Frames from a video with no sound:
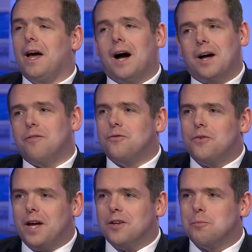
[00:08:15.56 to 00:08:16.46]

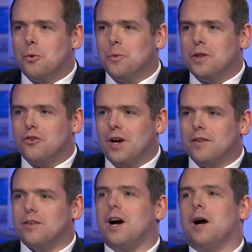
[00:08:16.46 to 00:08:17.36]
I've spoken with the
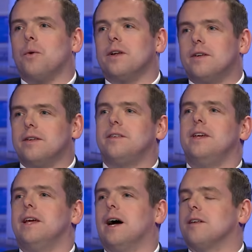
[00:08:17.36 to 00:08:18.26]
Chancellor. I want to
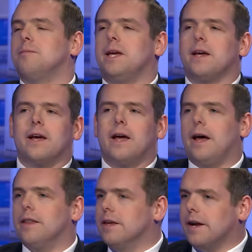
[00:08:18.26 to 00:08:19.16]
see us making
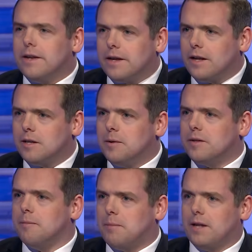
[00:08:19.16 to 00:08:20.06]
the United Kingdom
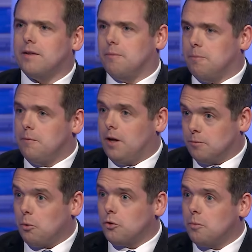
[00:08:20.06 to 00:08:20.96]
as competitive
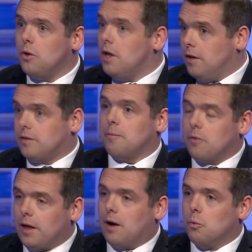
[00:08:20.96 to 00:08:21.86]
as possible. Some
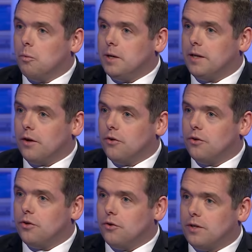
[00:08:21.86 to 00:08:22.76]
of that will be down
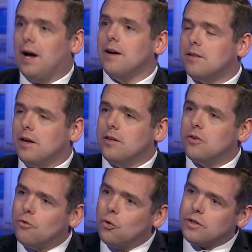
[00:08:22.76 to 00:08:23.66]
to tax
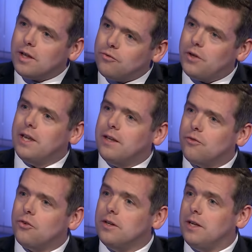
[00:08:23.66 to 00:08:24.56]
cuts. Of course, that's very
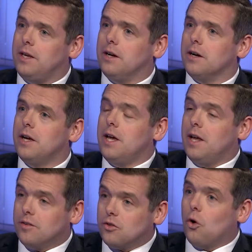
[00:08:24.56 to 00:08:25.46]
different to here
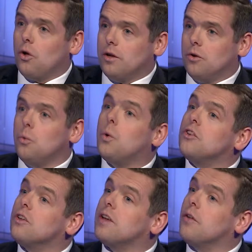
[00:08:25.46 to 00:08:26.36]
in Scotland,
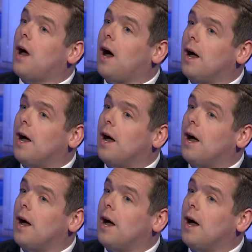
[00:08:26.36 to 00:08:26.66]
which is now the highest